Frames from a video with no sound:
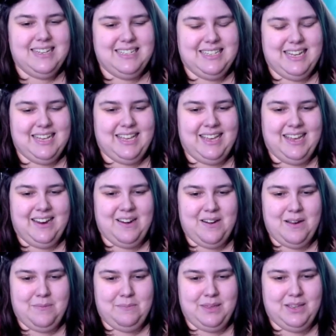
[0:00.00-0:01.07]
Take care
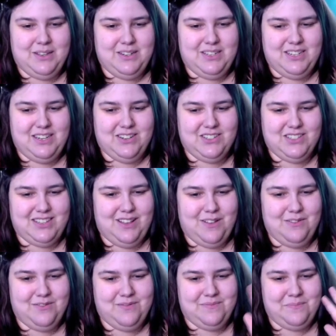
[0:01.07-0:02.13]
and be good to
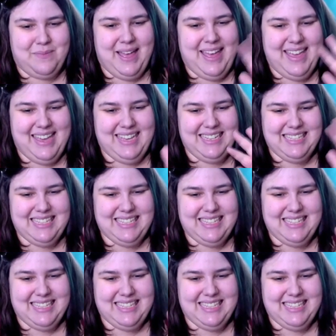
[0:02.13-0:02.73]
yourself. Bye.